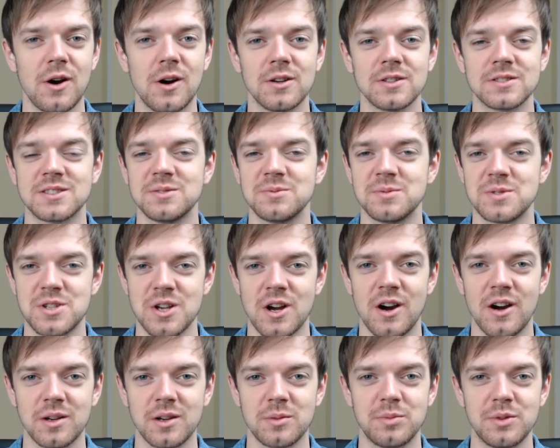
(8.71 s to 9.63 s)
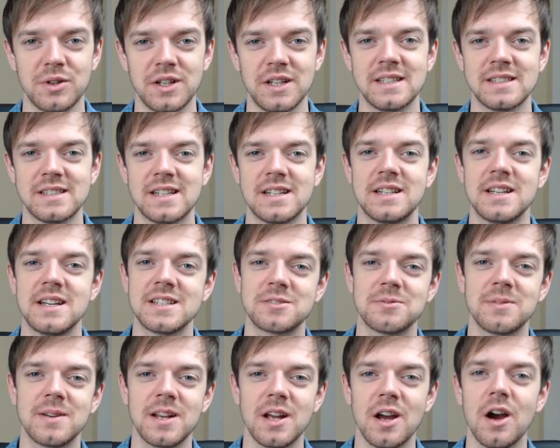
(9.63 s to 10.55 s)
awesome dog breeds and
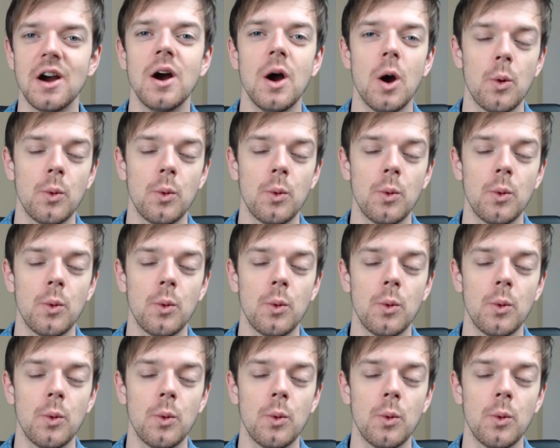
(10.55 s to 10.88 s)
this video